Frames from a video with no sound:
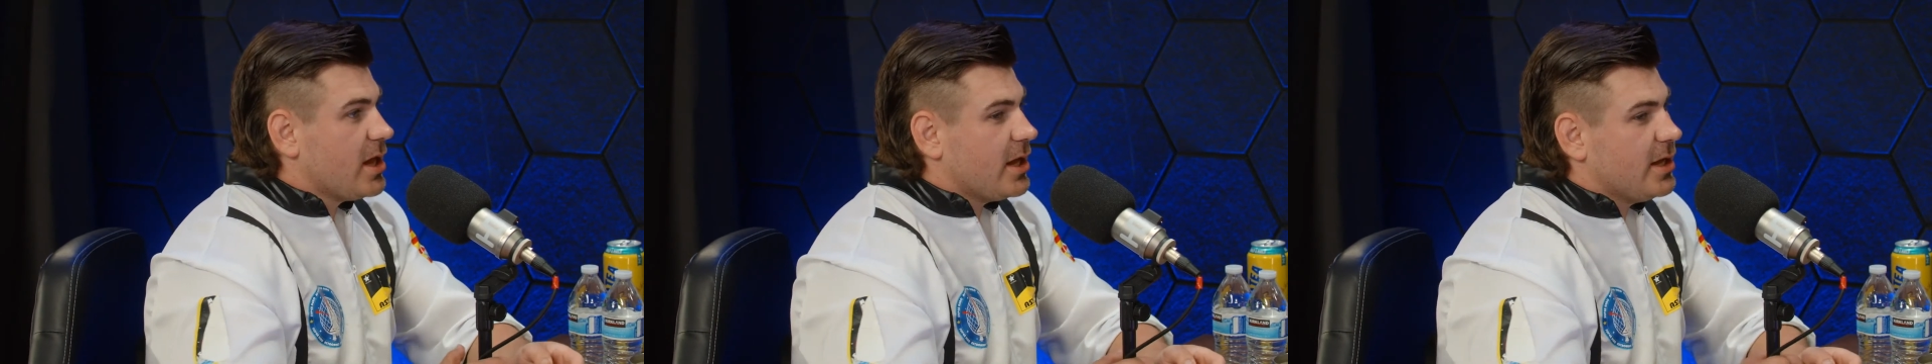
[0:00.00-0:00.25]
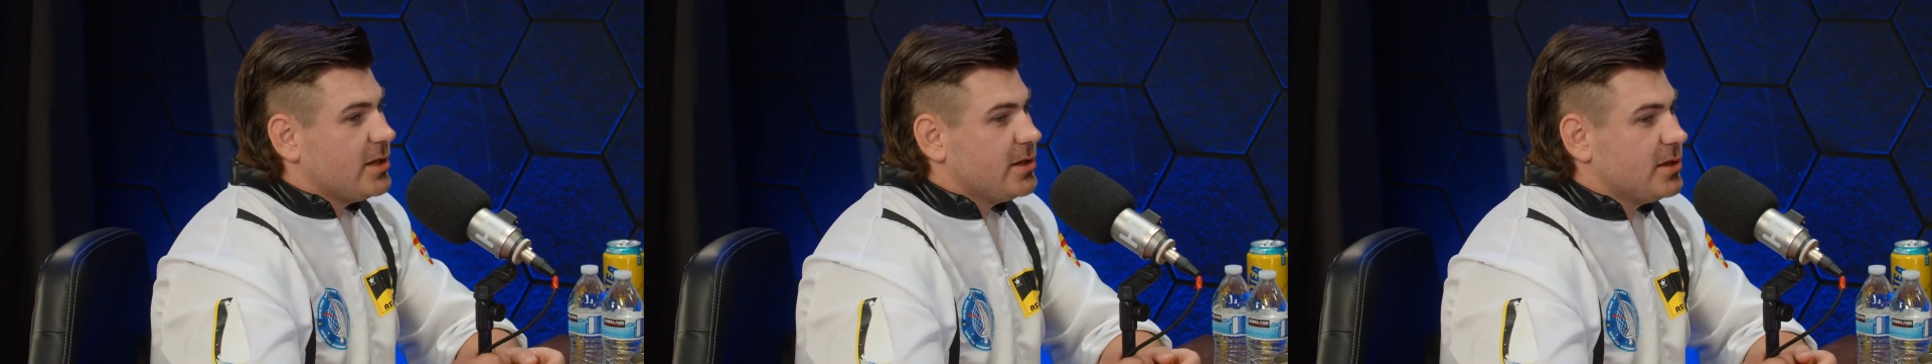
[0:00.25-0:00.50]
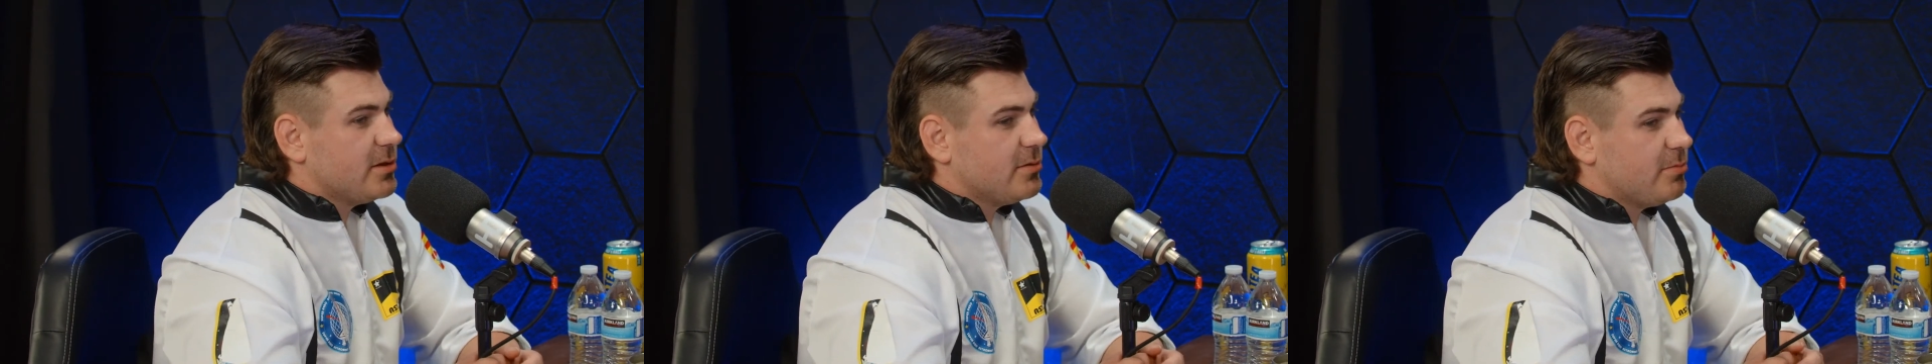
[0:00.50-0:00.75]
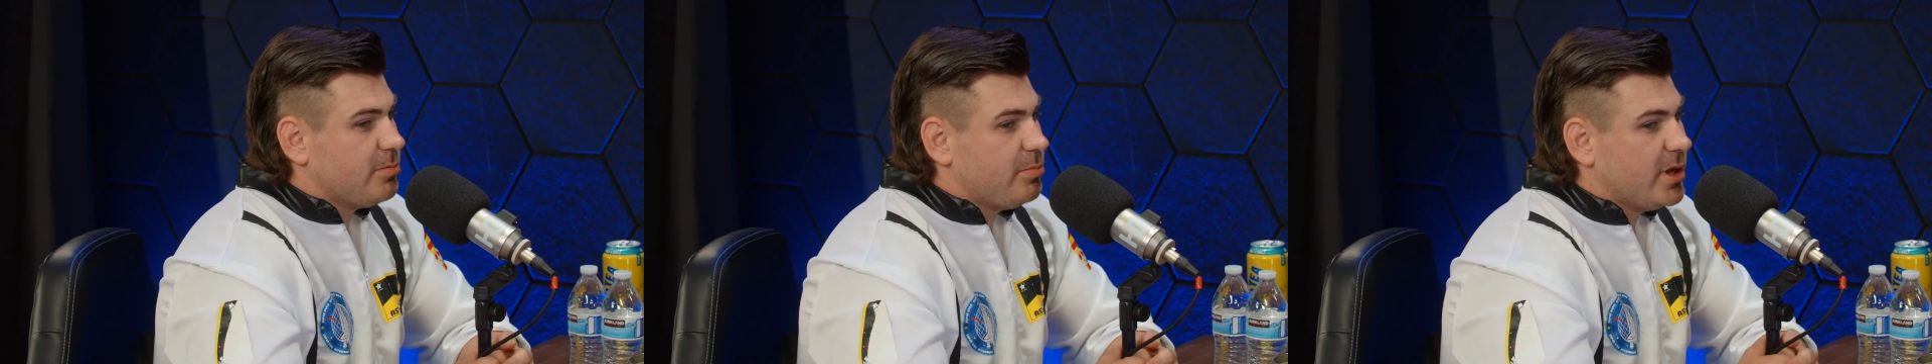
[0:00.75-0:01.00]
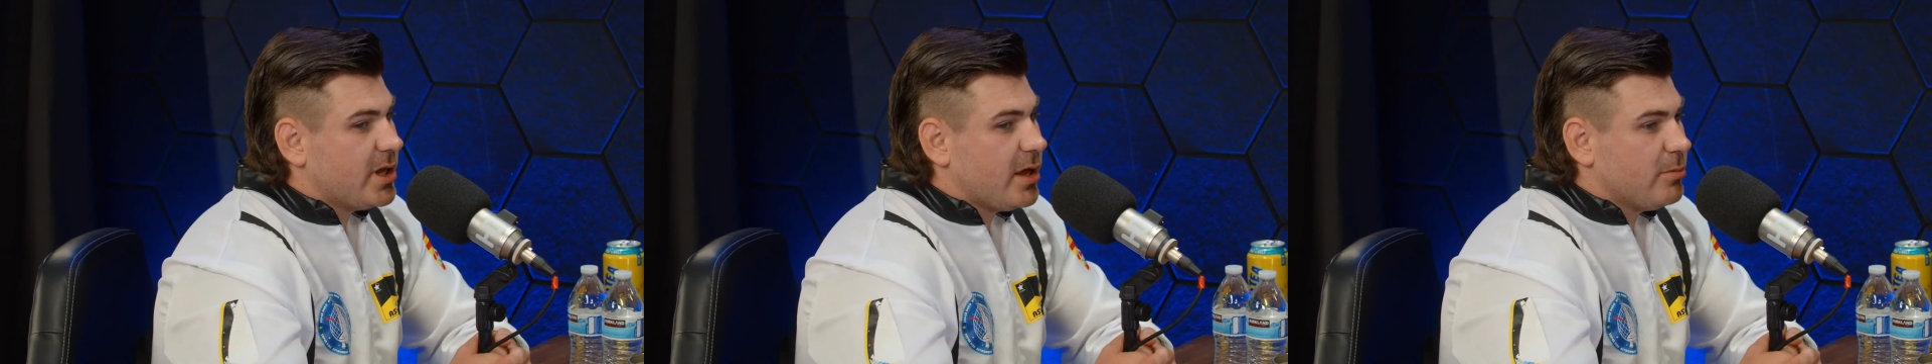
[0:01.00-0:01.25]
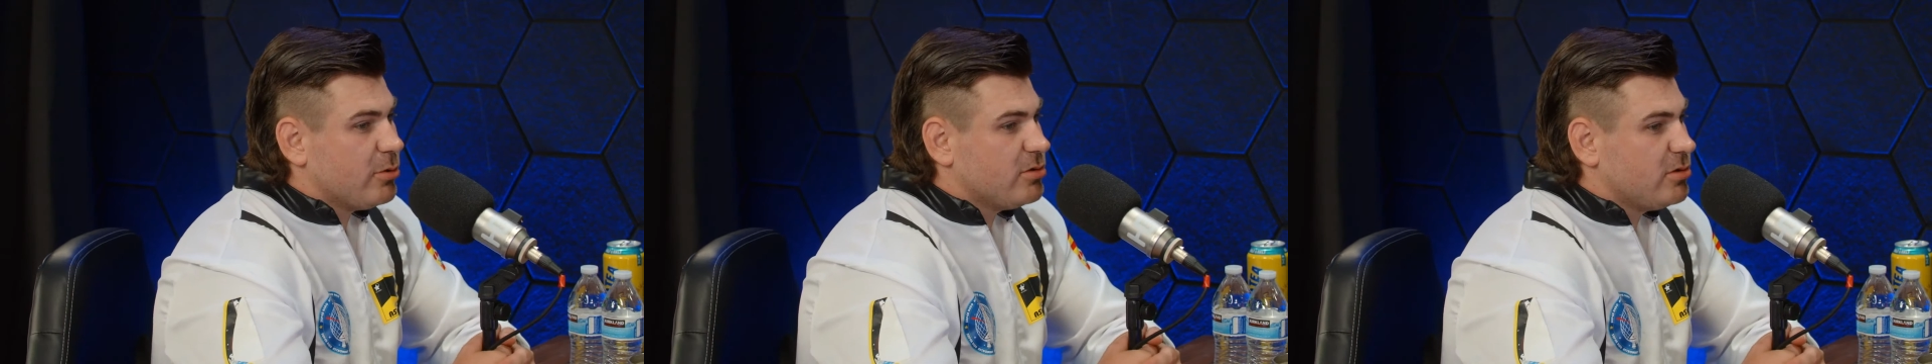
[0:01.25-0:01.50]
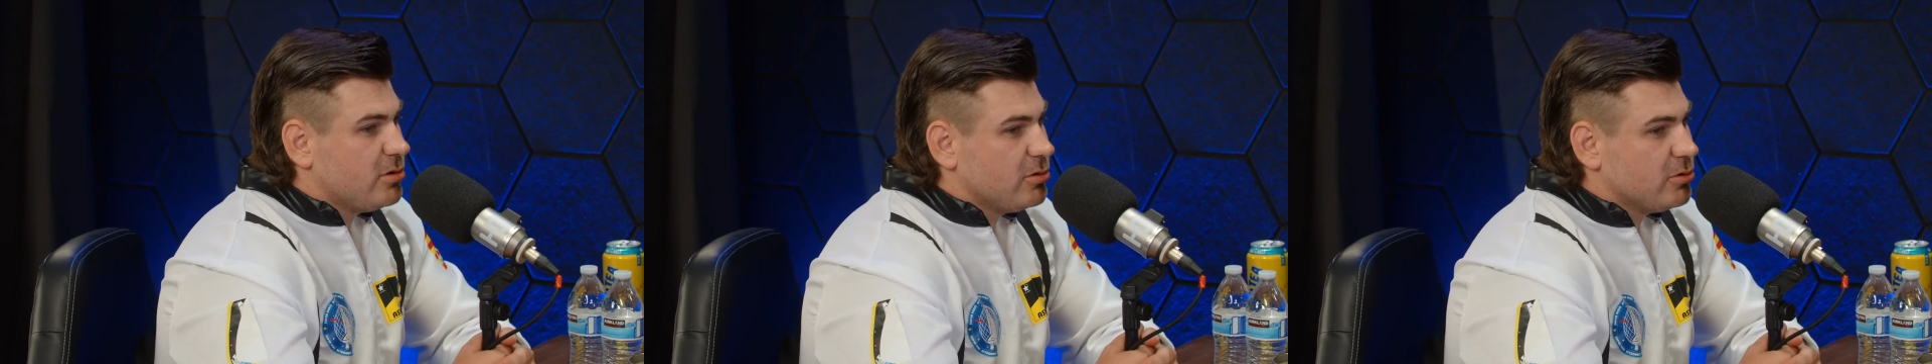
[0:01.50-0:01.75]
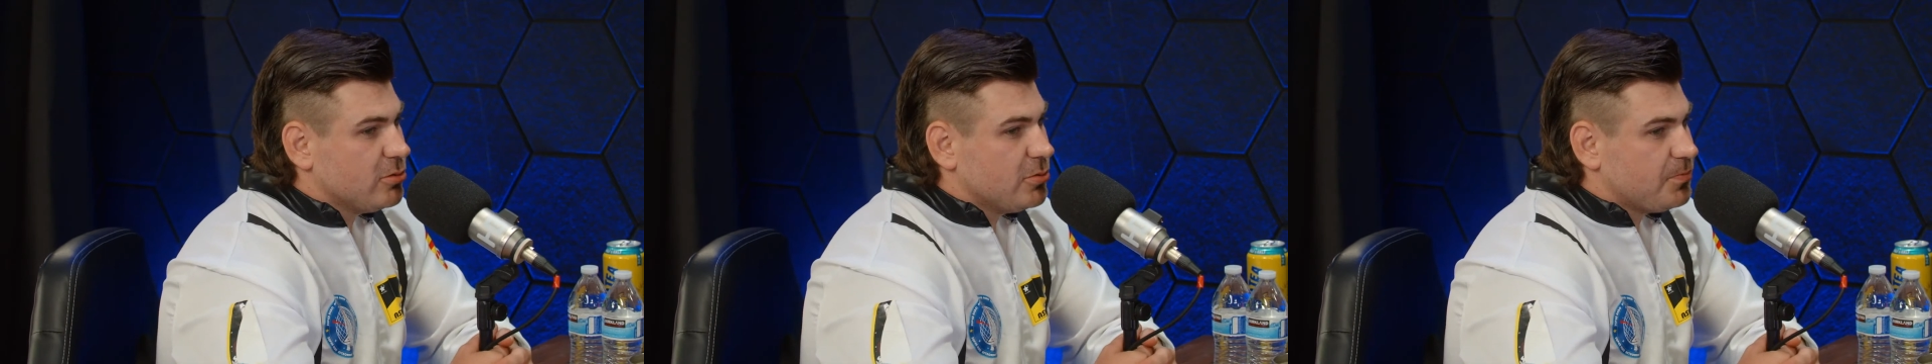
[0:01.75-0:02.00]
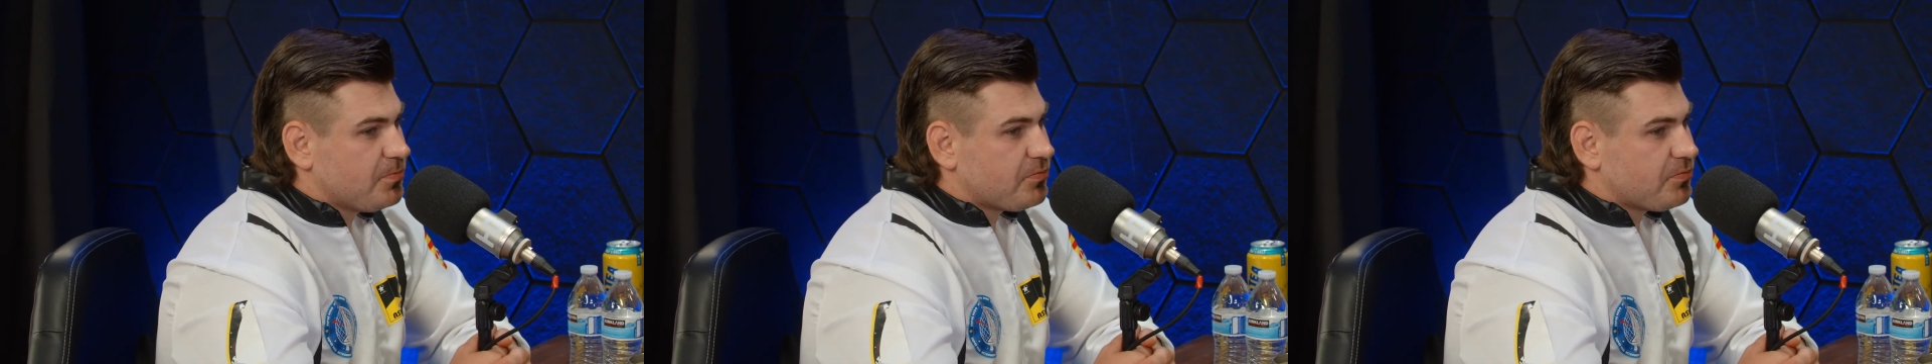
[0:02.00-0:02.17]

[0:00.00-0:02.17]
And being able to